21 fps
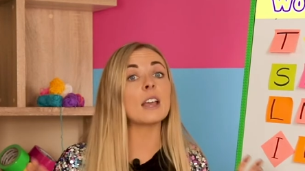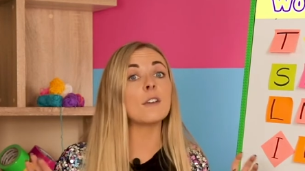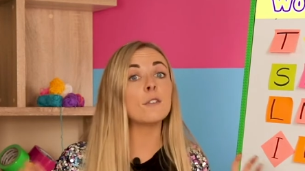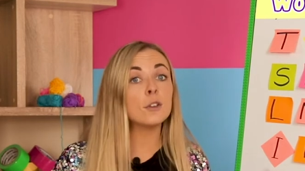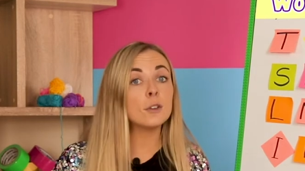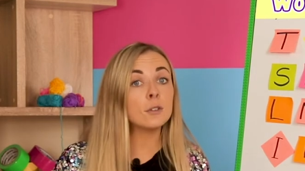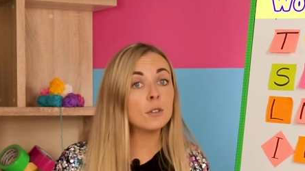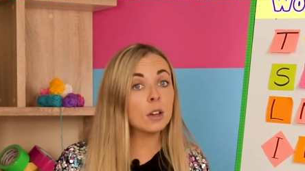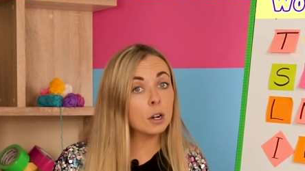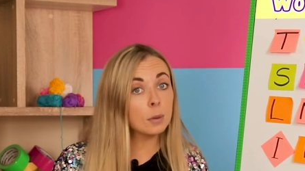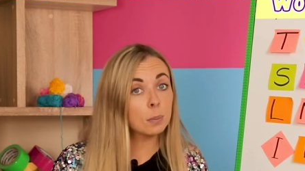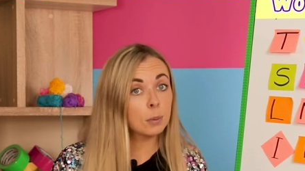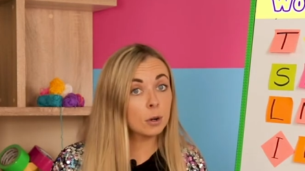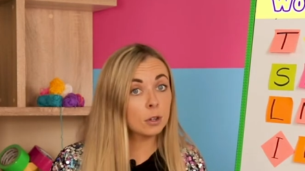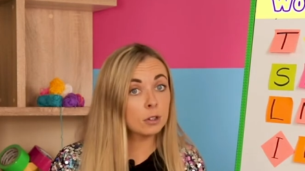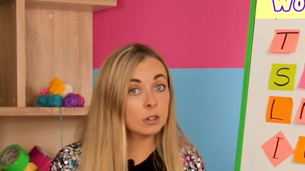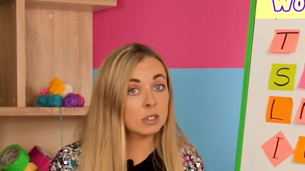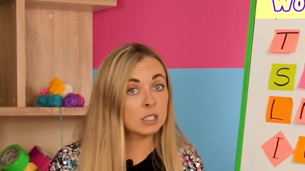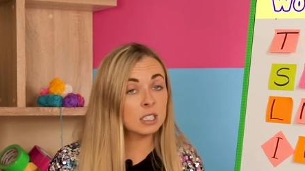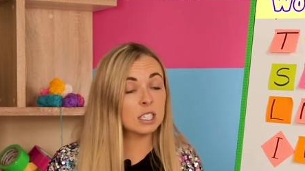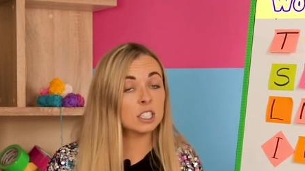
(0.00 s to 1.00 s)
If you've got a
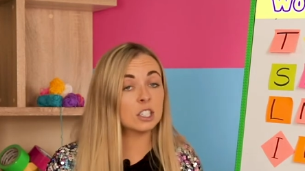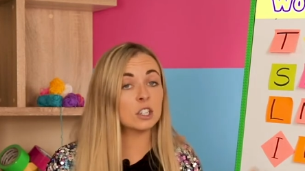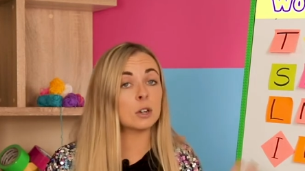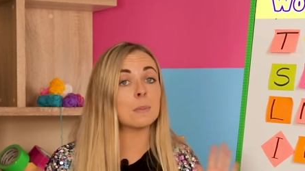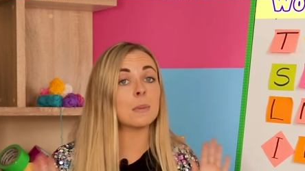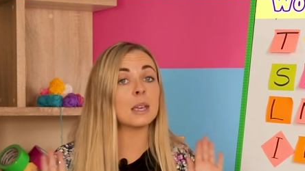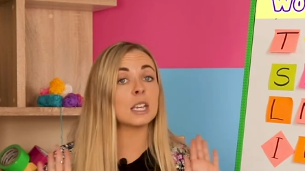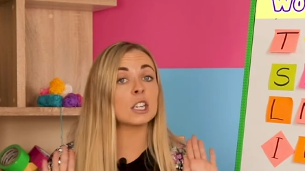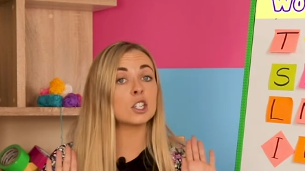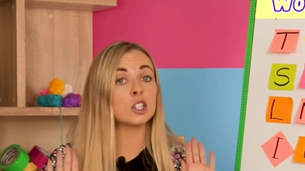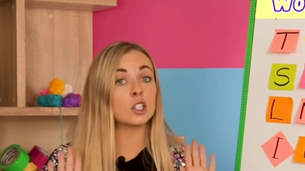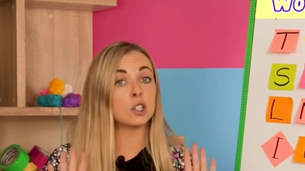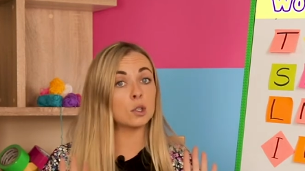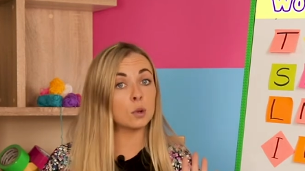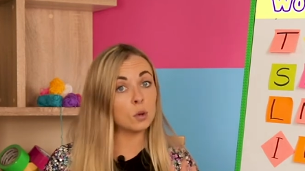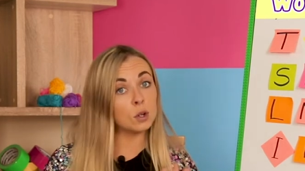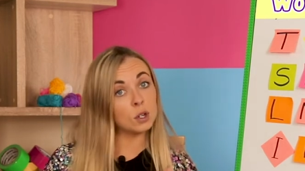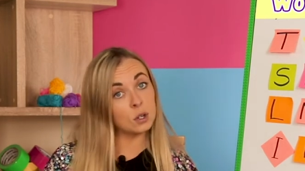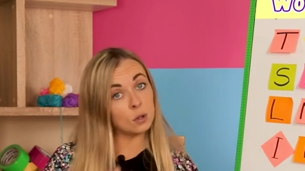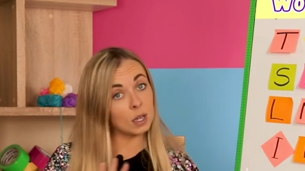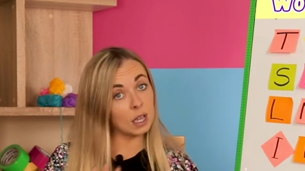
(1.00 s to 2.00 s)
brother or sister, make
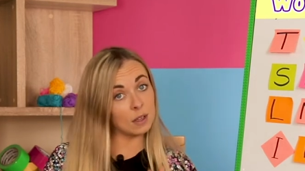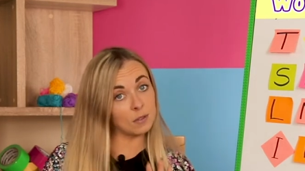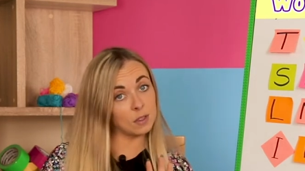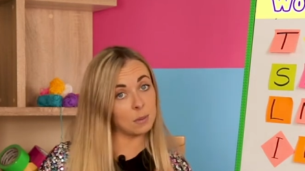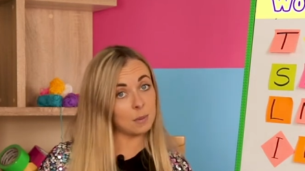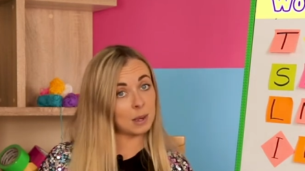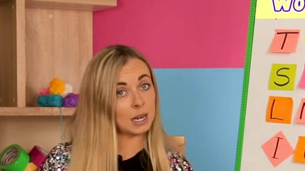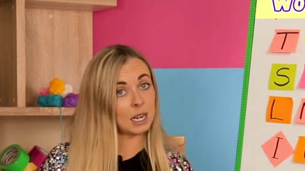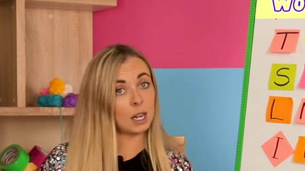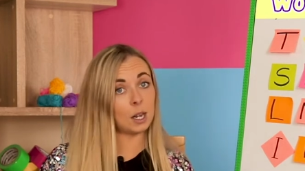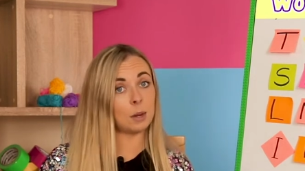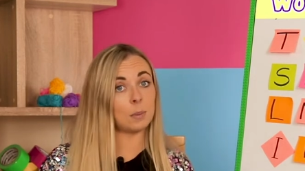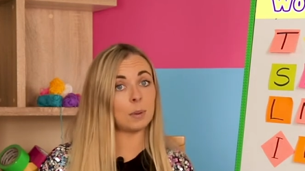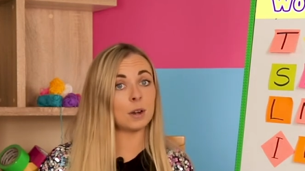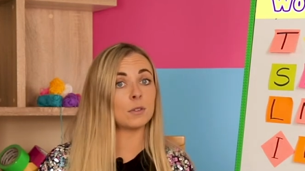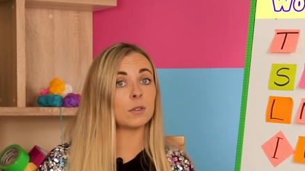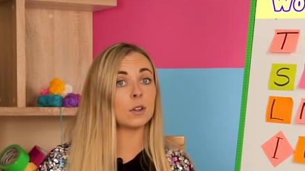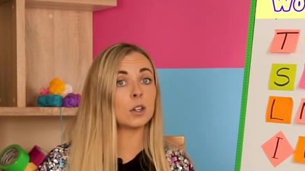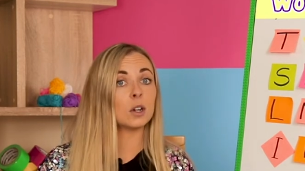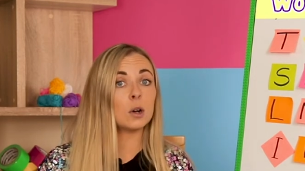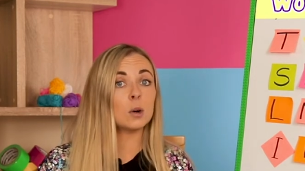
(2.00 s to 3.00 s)
sure you give them a little bit
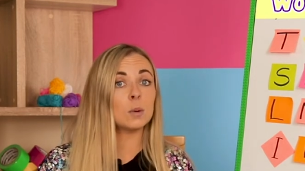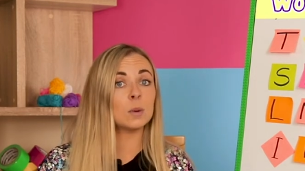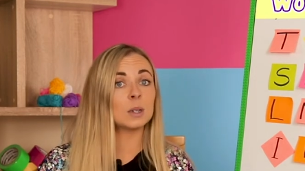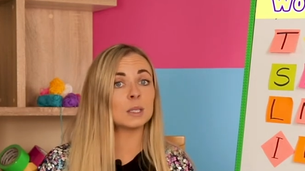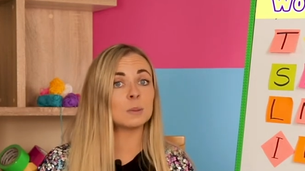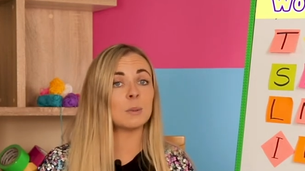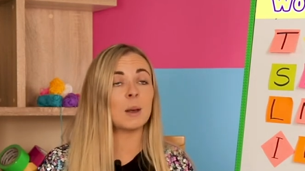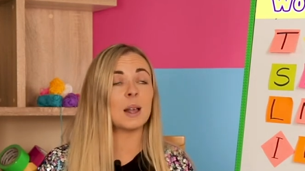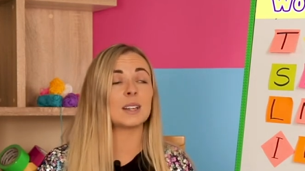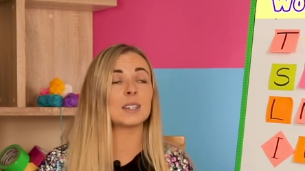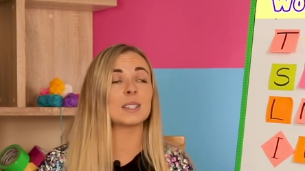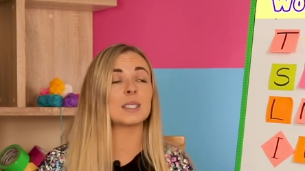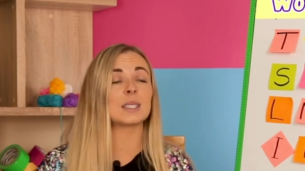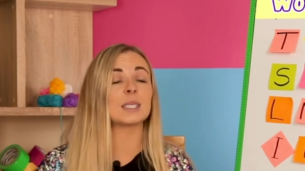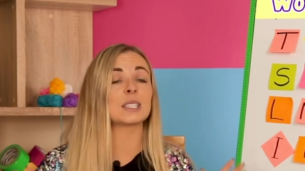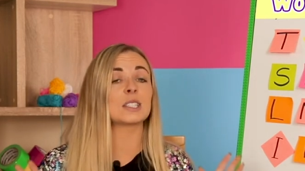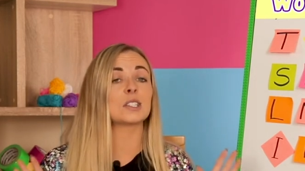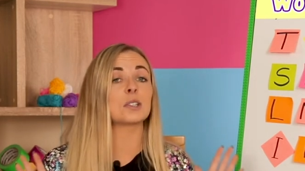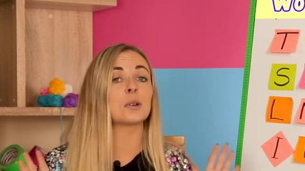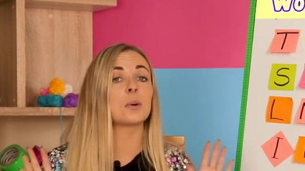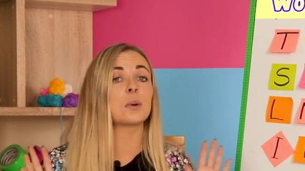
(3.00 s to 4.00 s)
of a go as well because
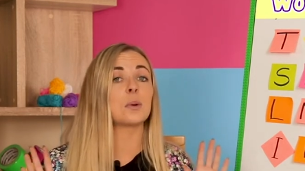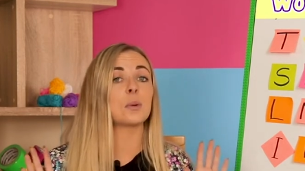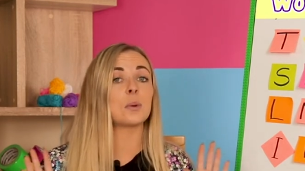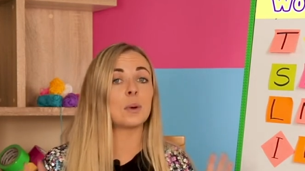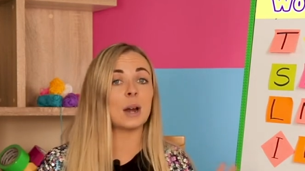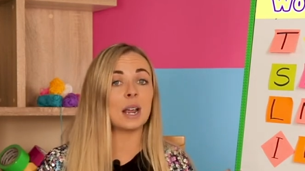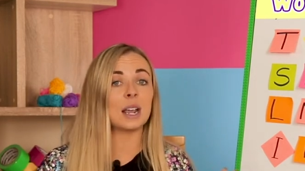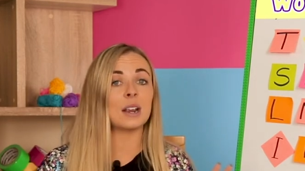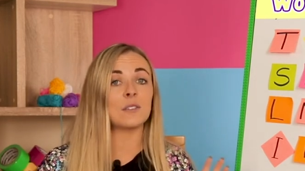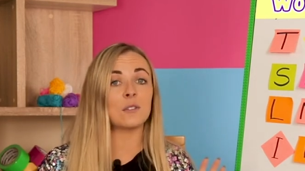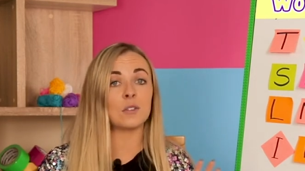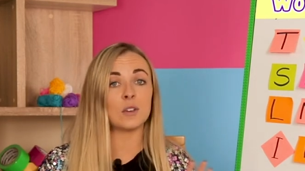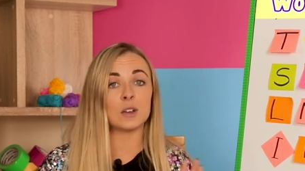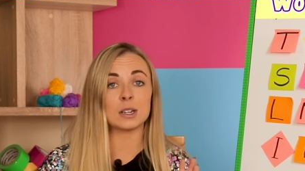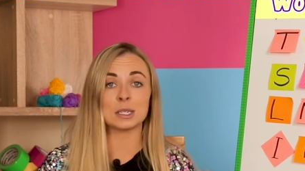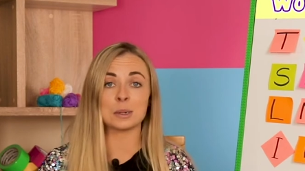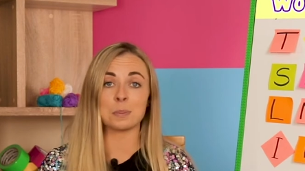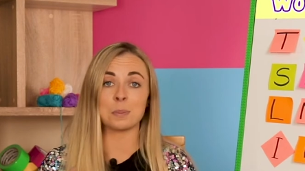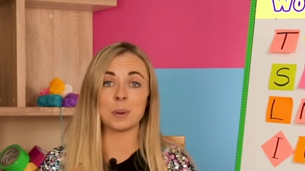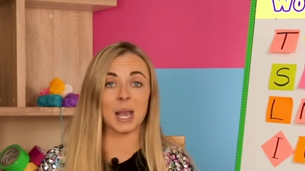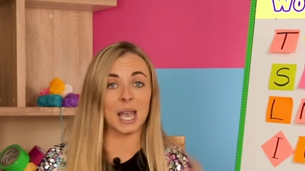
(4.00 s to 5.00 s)
it's great
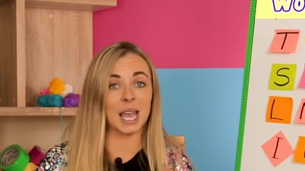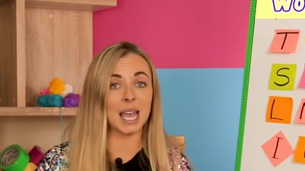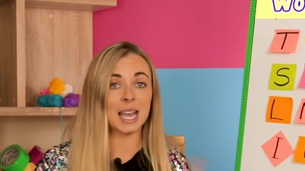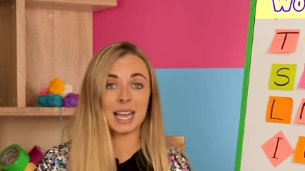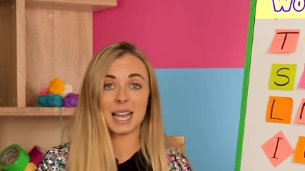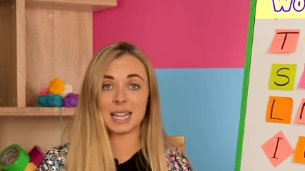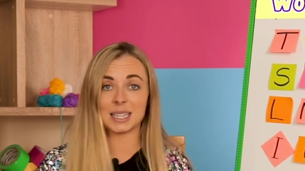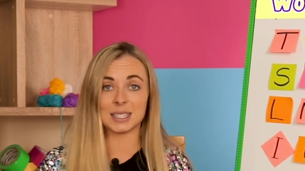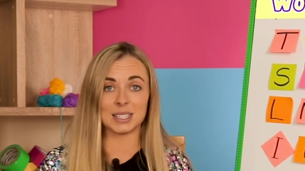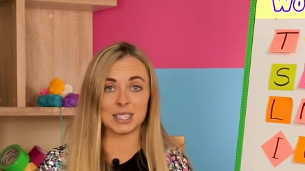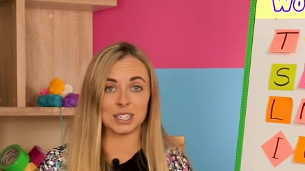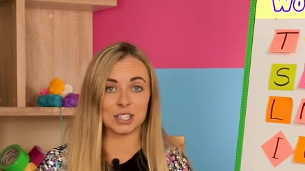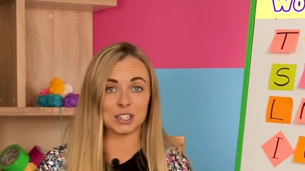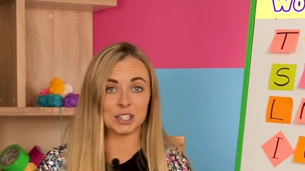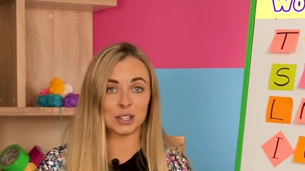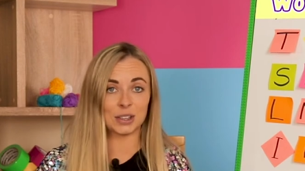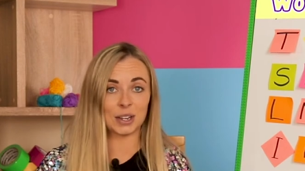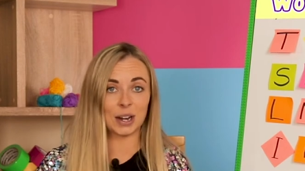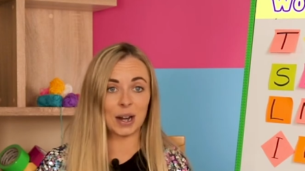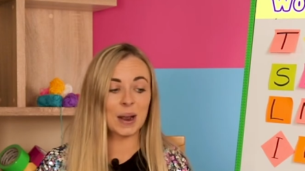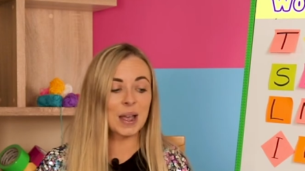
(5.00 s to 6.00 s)
fun to play against each
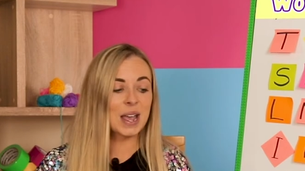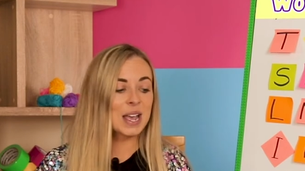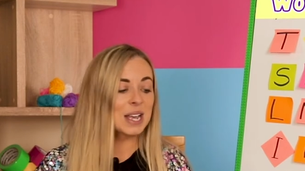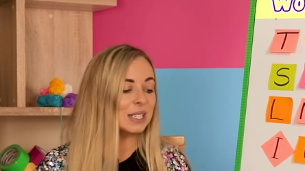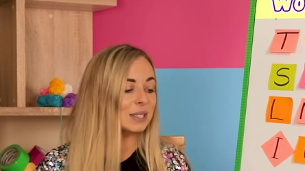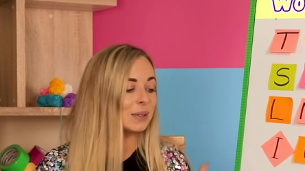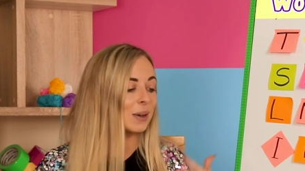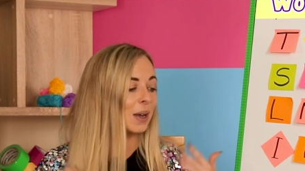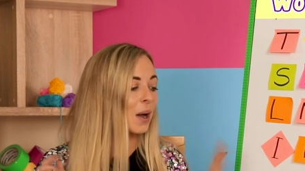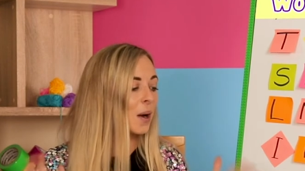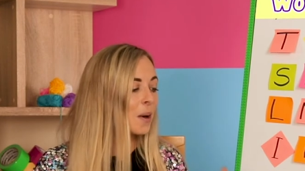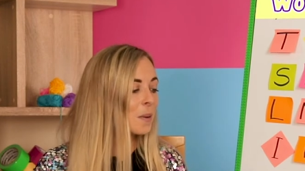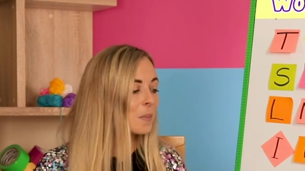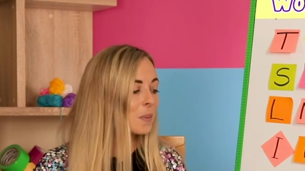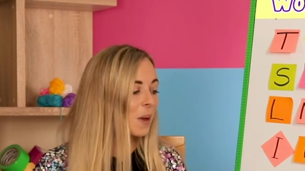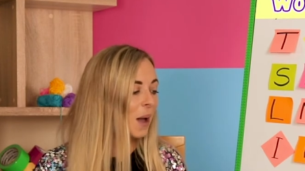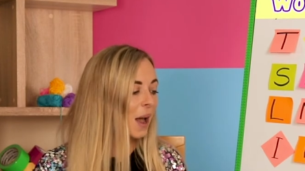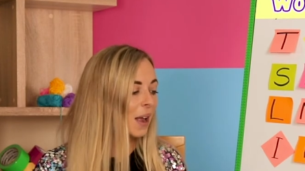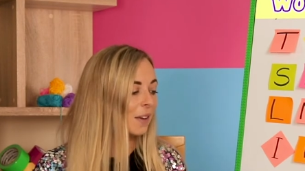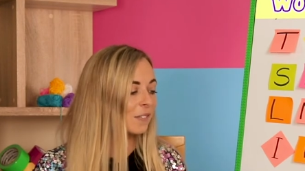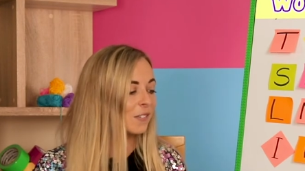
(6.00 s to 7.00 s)
other. So I hope
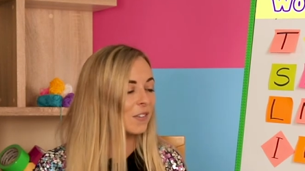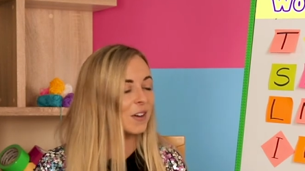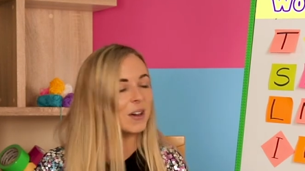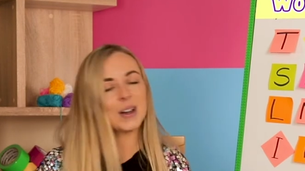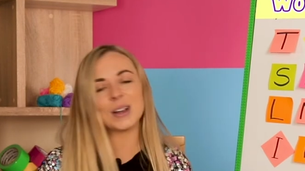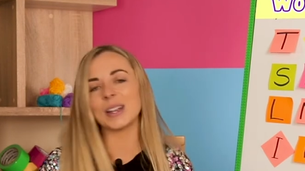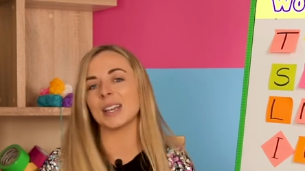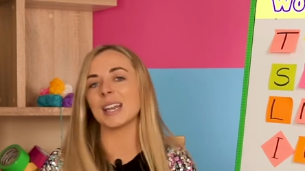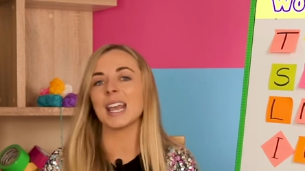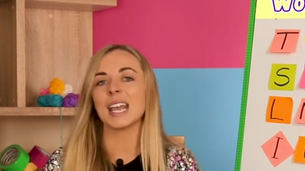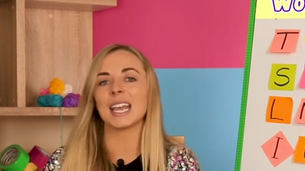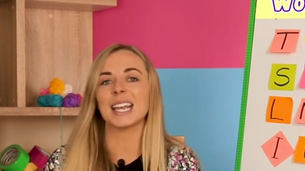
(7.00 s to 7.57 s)
you had fun.